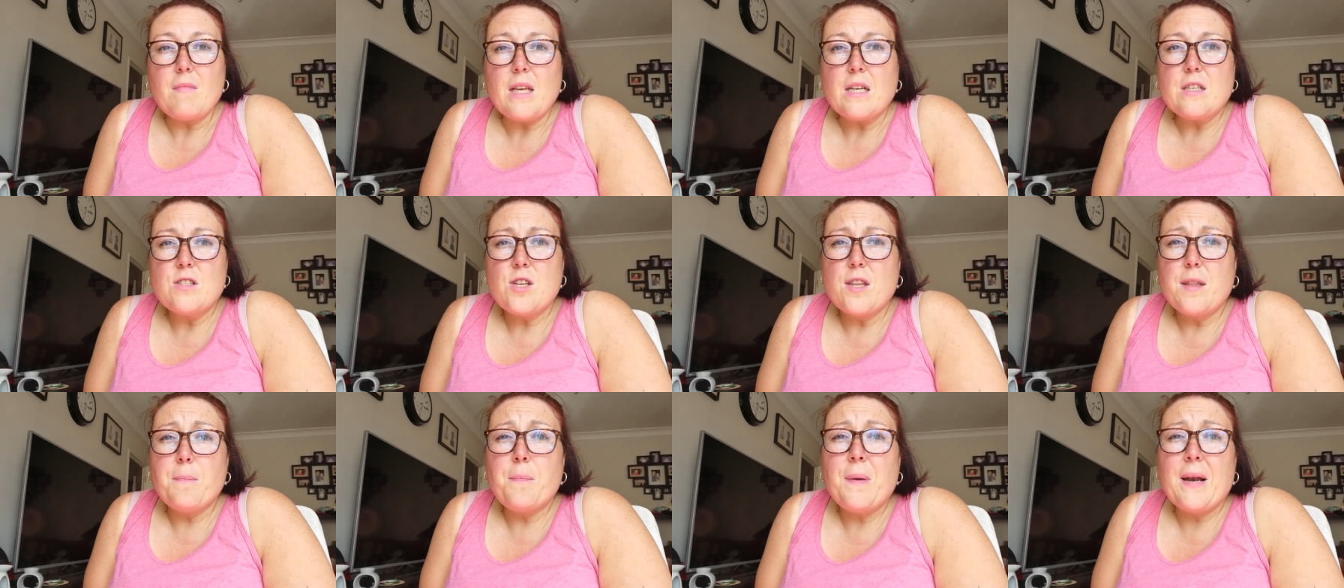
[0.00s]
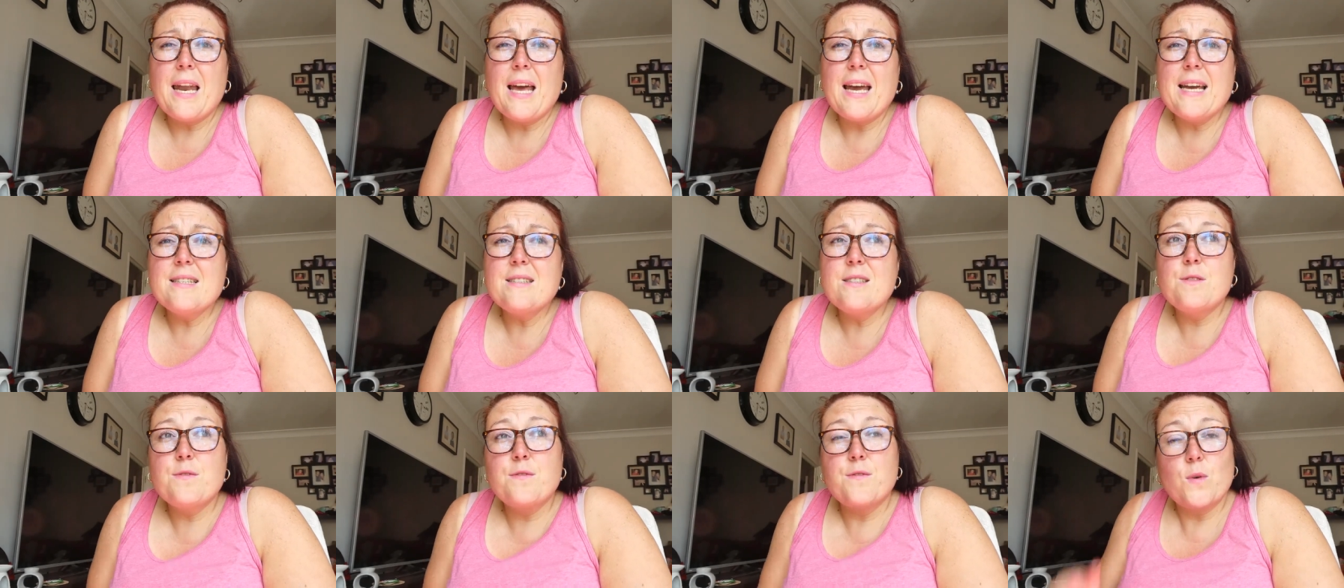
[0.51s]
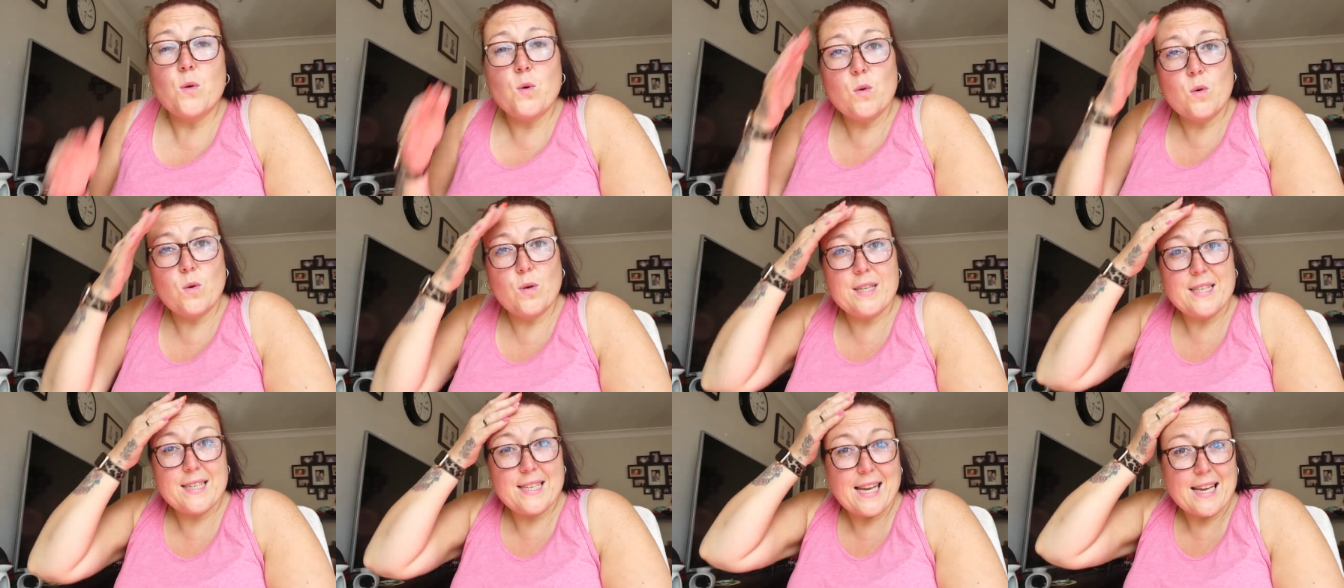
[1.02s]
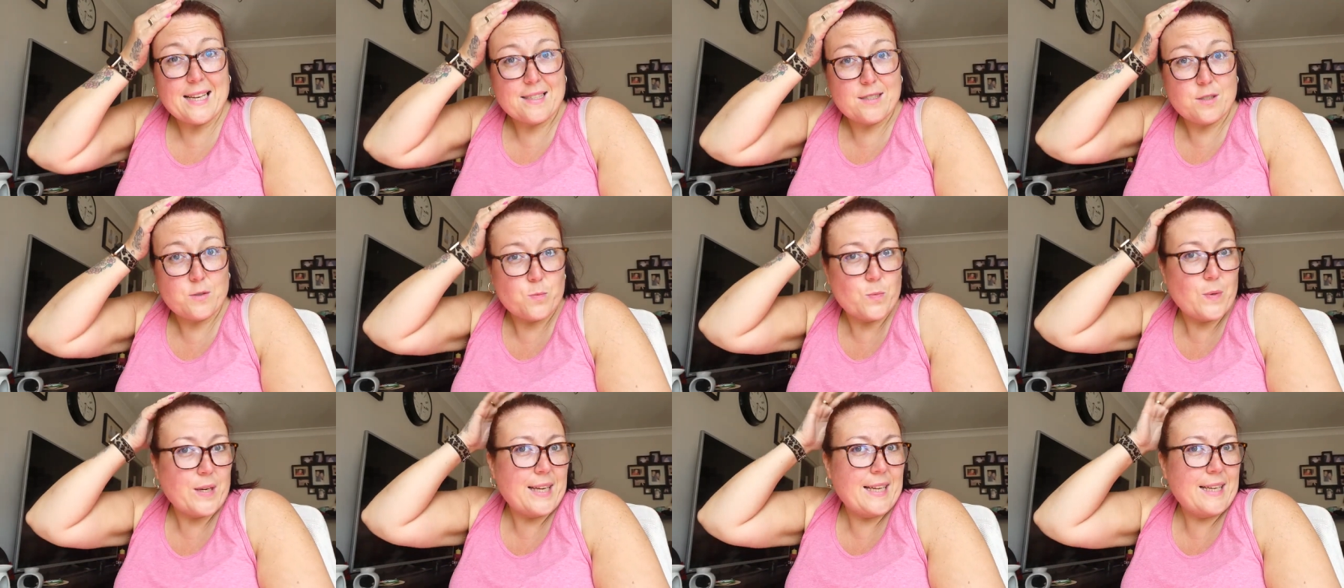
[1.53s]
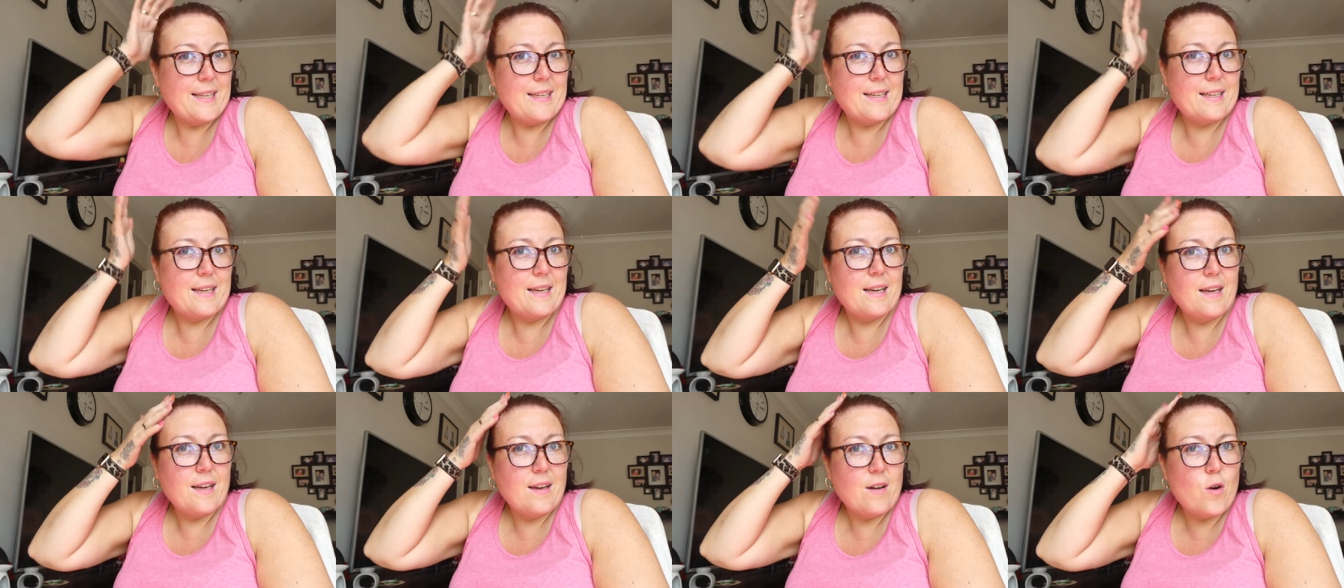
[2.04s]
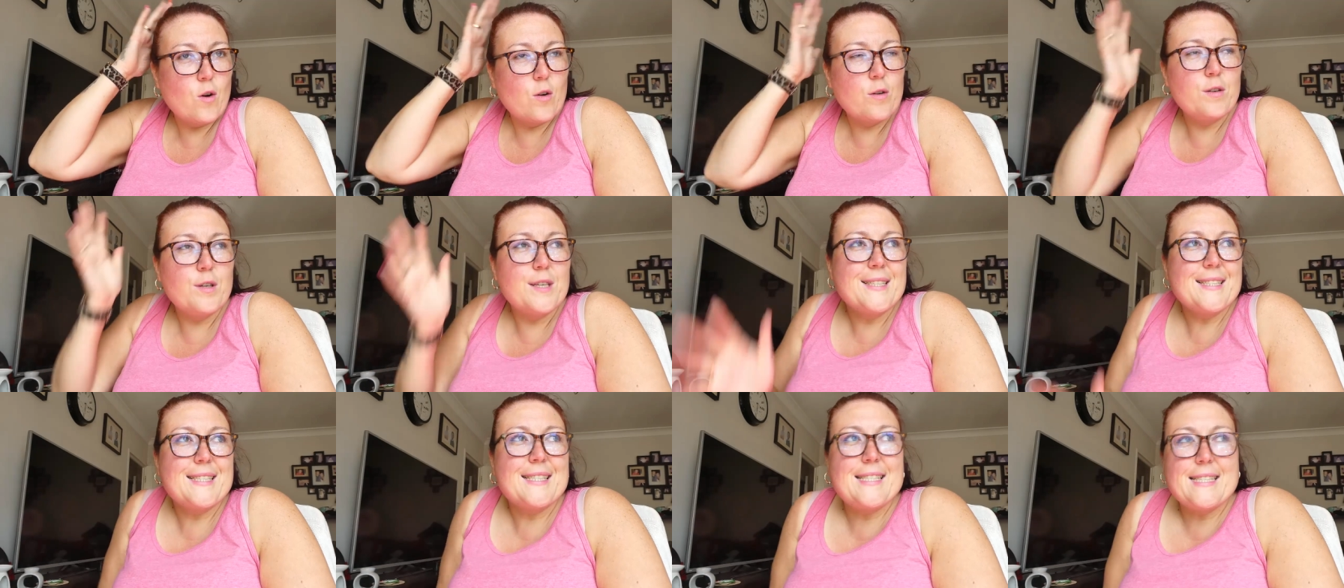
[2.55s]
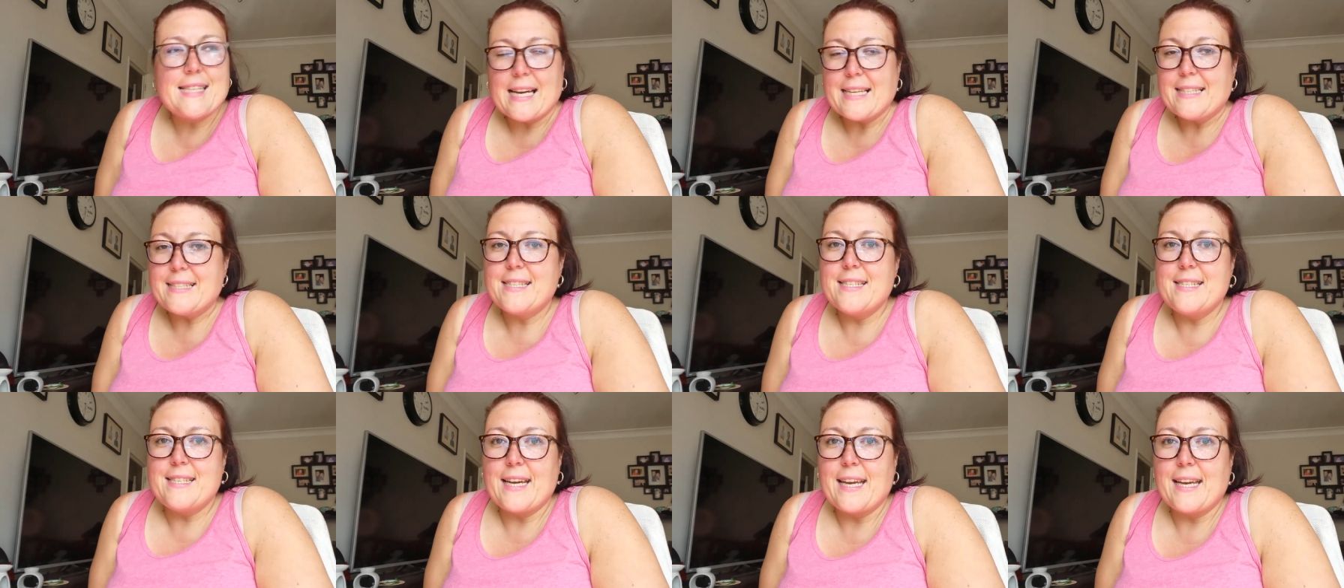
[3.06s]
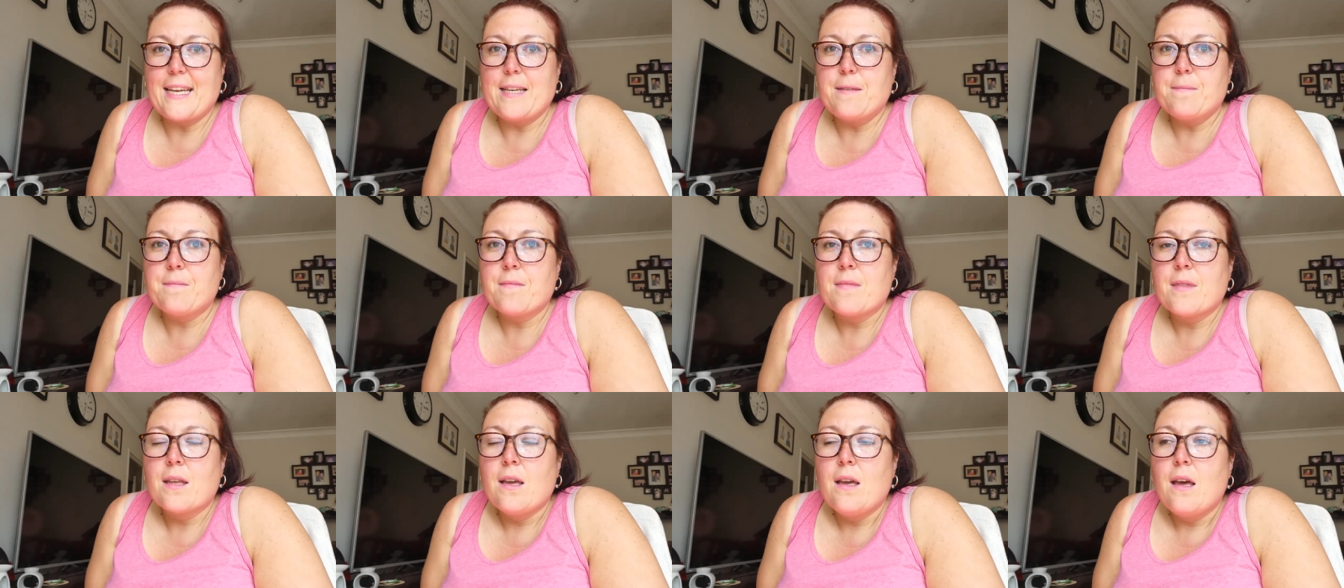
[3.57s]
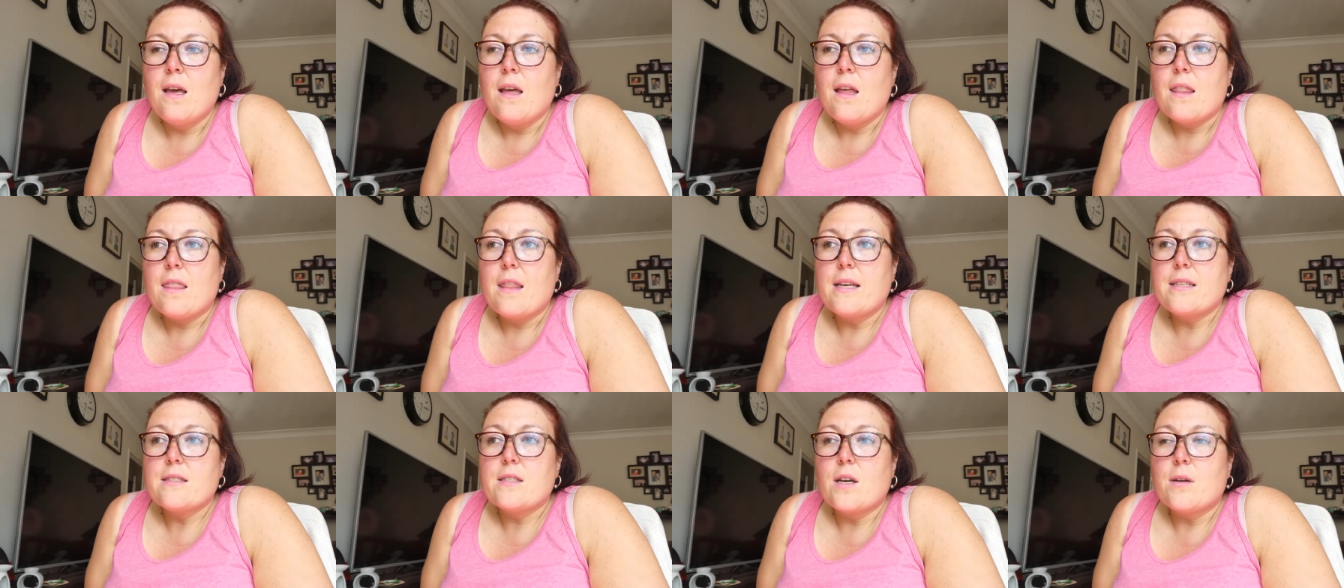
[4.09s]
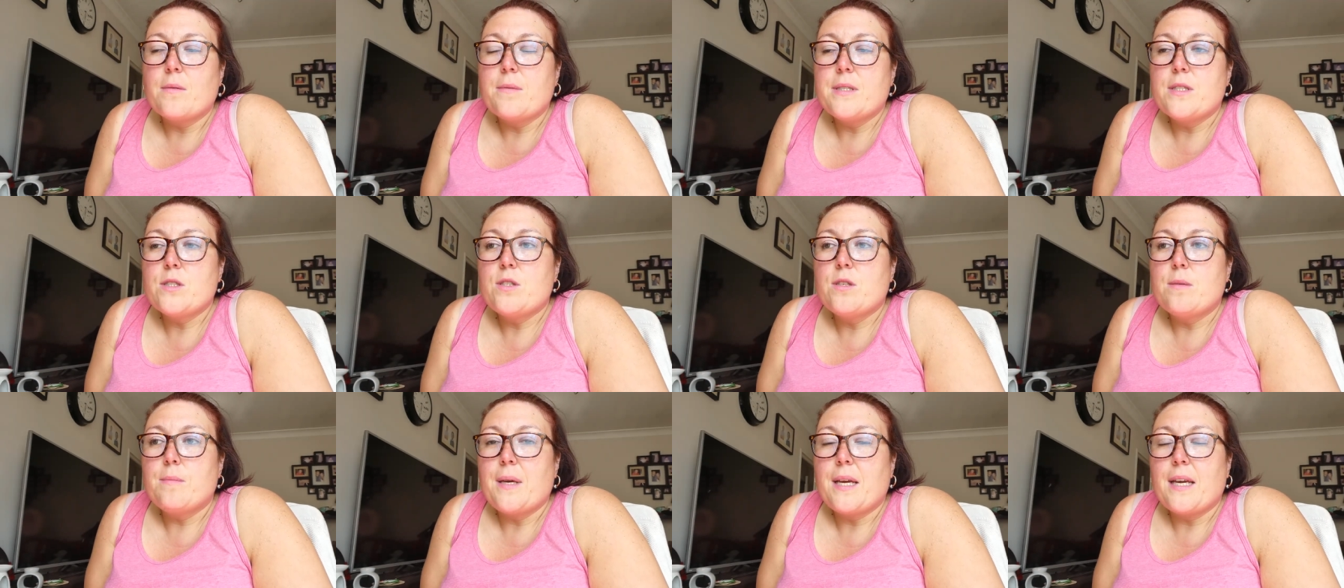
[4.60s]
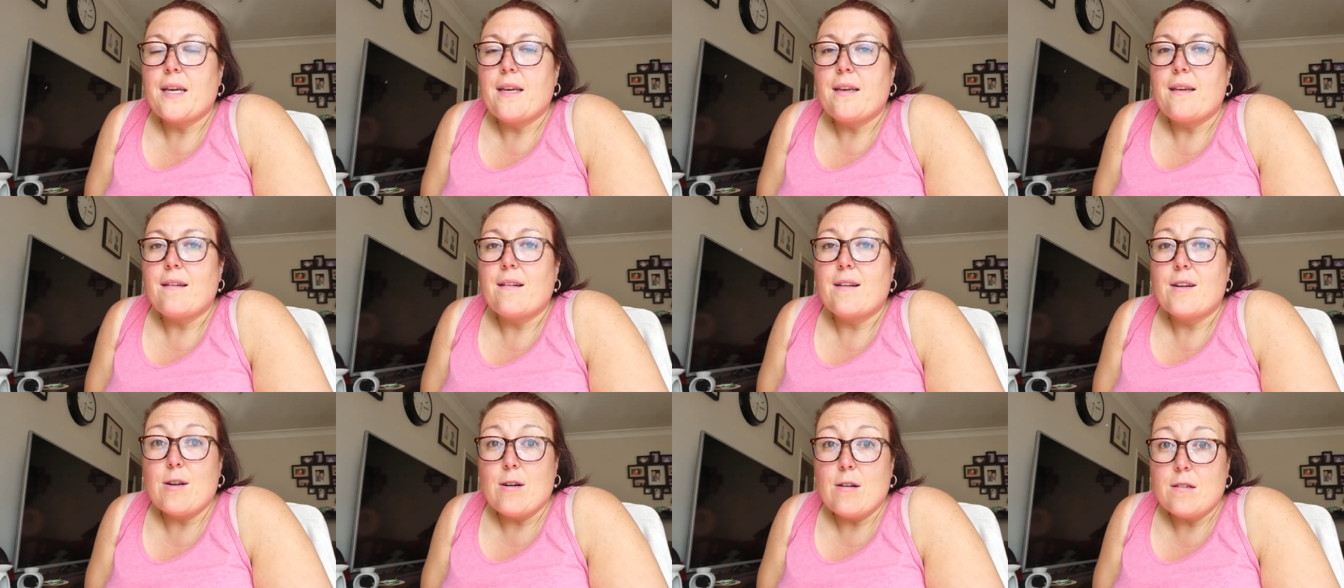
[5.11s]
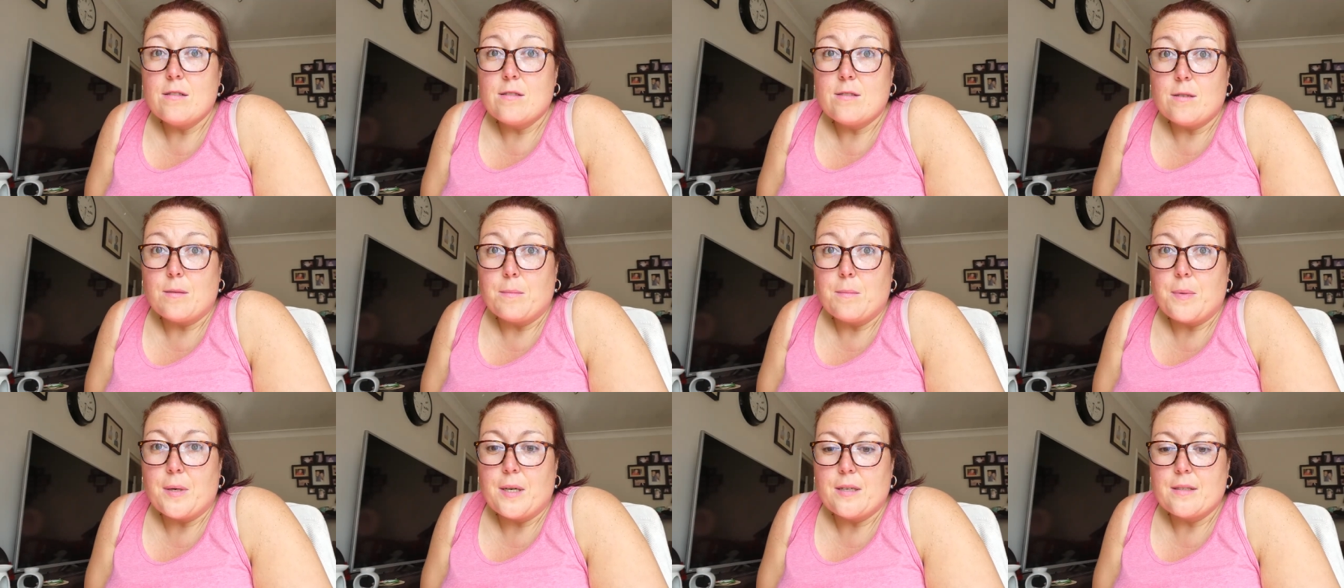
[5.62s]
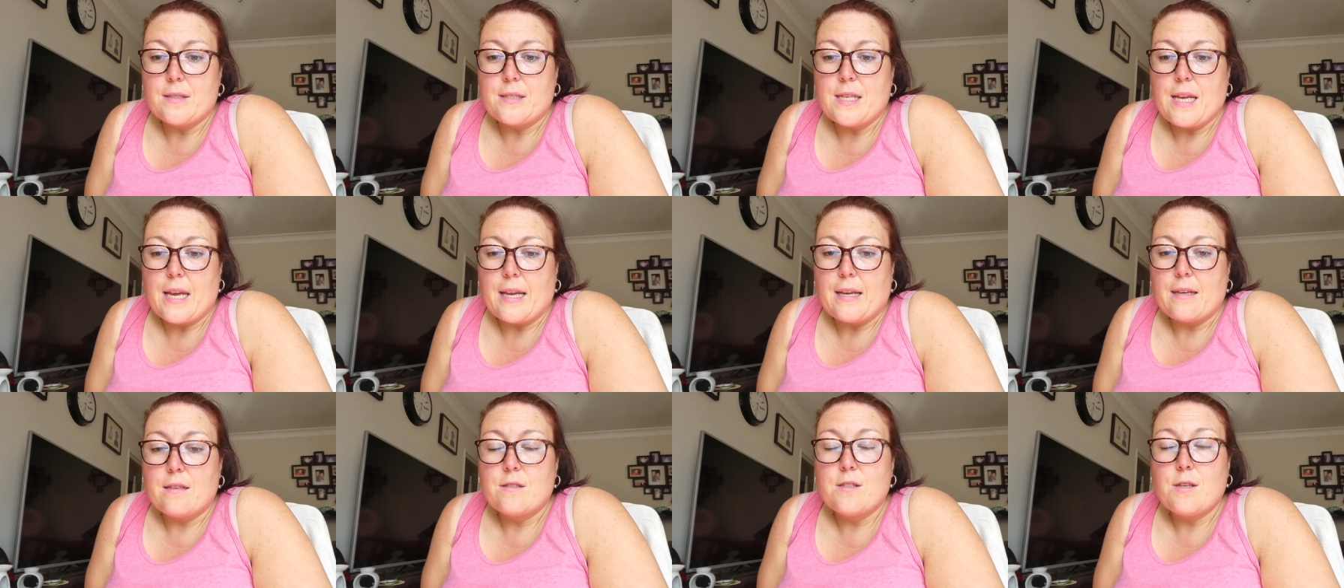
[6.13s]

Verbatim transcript: so the plans for next week, on Saturday, there's going to be a cast on party.